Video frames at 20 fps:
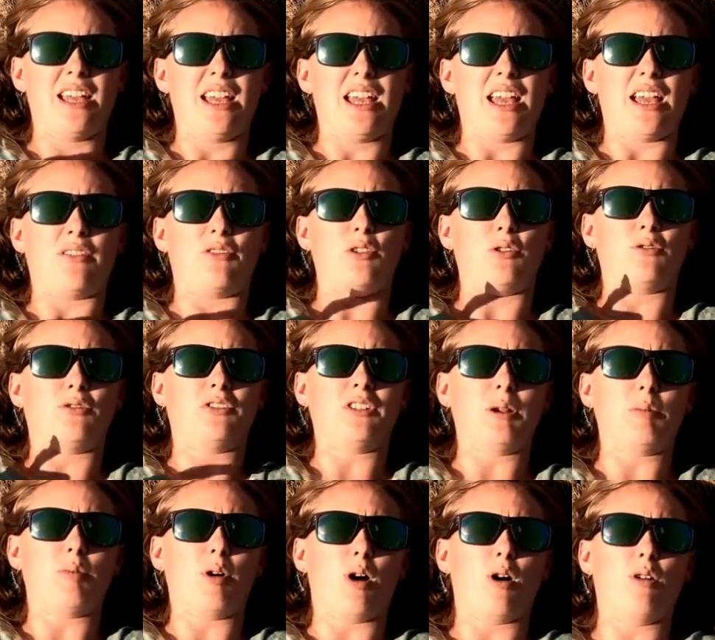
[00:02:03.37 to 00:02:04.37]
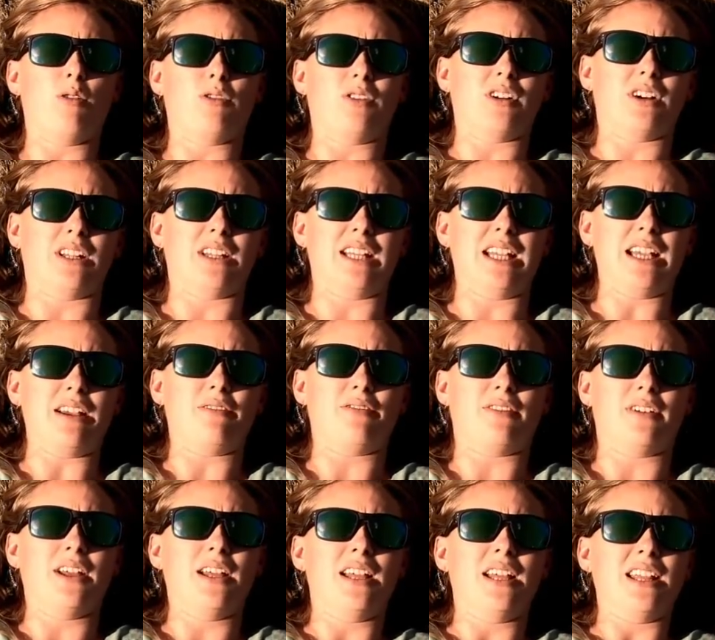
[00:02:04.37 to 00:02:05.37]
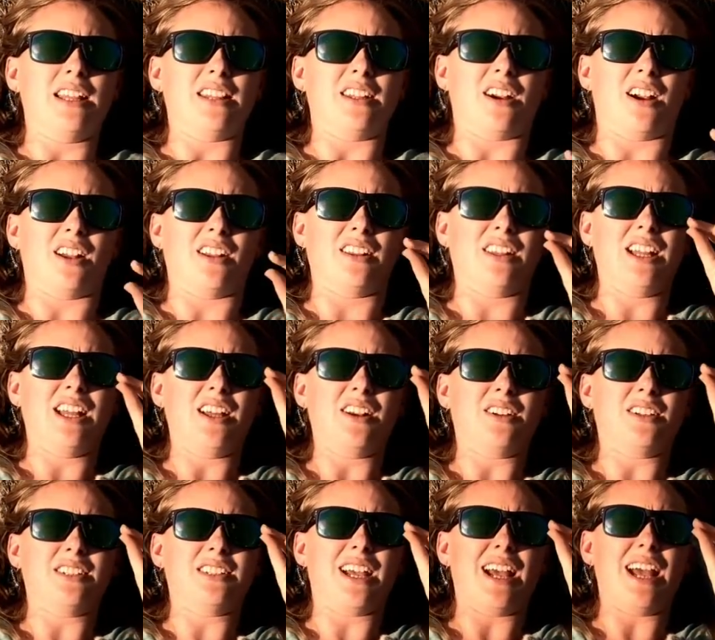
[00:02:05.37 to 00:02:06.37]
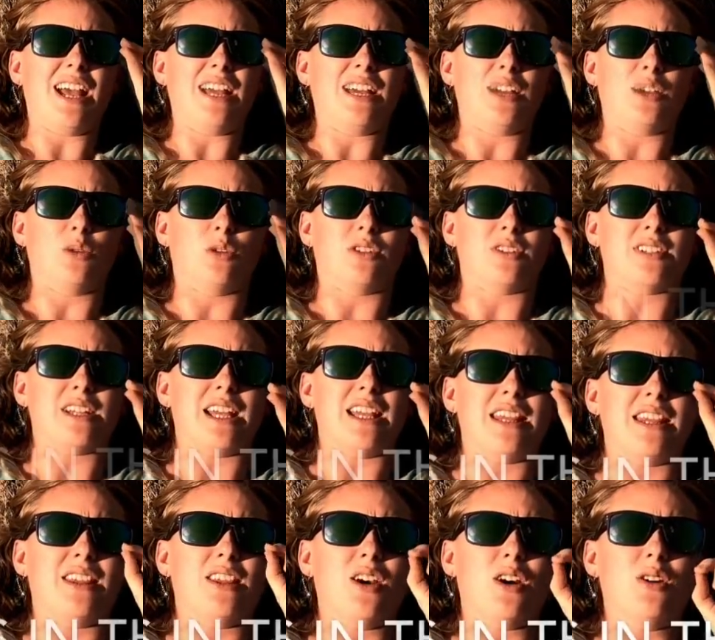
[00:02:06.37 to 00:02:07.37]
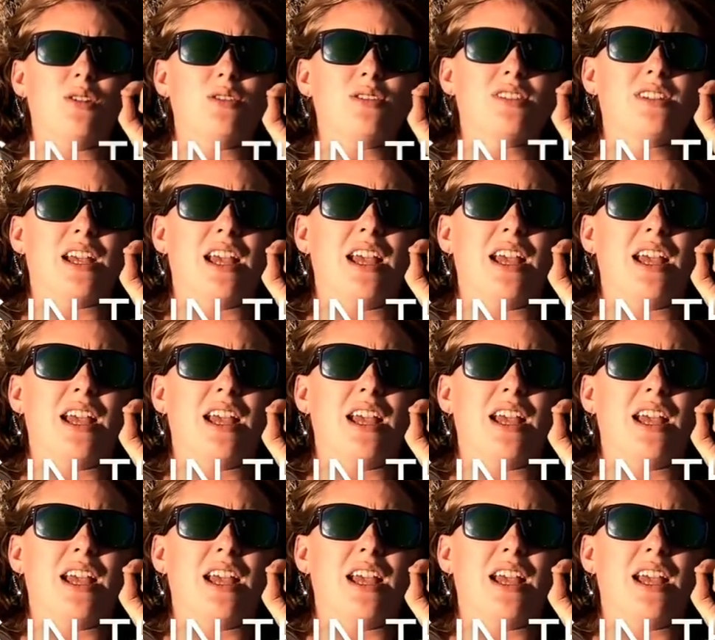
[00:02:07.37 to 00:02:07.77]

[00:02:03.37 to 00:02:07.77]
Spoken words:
If you flip over a leaf, there are little tiny molecules, and those